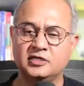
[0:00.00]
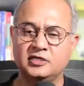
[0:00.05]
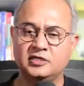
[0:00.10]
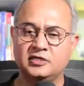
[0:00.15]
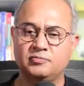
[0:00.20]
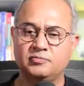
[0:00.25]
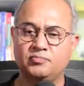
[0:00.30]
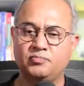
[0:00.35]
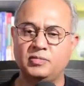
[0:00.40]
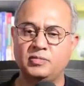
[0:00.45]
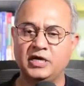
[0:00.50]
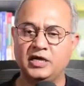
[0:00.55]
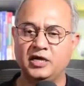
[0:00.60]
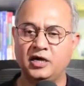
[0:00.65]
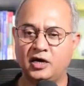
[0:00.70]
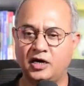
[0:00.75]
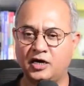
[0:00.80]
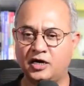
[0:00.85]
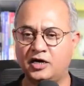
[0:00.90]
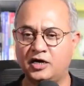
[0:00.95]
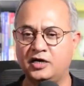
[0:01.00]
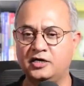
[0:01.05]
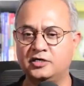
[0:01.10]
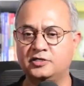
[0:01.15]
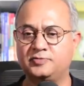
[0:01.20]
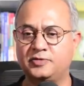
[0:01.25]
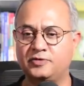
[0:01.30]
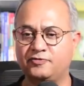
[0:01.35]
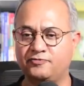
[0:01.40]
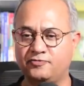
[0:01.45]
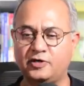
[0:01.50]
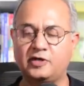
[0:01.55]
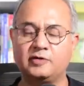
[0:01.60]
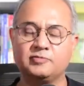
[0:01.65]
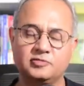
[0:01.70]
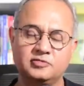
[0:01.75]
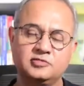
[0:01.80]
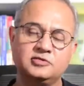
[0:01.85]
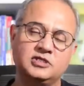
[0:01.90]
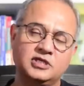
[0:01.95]
my heart
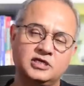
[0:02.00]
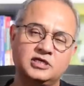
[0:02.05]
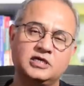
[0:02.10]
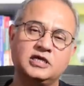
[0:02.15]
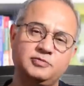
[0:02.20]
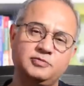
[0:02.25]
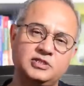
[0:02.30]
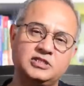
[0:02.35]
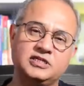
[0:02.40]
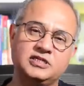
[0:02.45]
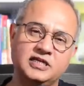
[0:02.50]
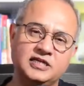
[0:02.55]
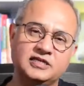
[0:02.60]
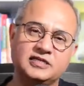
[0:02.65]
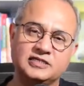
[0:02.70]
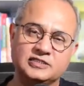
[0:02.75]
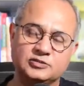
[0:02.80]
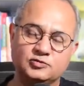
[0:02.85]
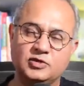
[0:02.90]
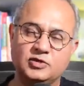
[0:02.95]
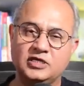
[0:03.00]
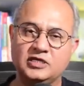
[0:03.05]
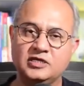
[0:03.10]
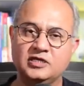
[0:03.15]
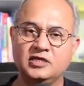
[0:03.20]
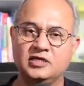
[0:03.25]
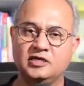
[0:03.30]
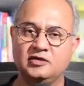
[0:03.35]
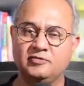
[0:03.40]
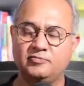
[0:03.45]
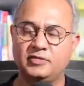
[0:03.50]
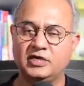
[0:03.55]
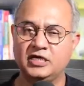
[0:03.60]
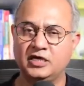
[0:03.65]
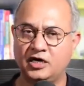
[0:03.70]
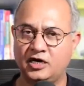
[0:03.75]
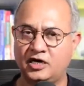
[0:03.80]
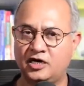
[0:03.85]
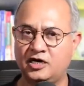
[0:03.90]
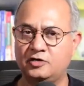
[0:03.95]
performed they gave me the data as well my
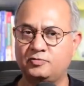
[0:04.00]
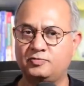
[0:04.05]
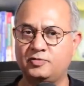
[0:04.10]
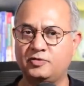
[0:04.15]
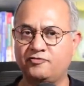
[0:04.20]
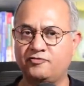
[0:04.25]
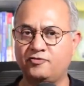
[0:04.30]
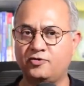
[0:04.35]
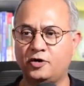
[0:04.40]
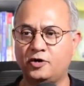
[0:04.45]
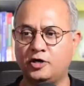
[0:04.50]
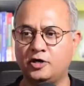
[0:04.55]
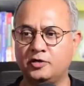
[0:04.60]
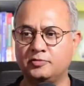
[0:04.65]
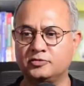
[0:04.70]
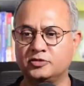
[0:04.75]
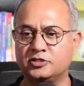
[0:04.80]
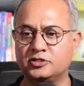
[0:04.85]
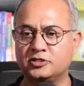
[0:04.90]
heart performed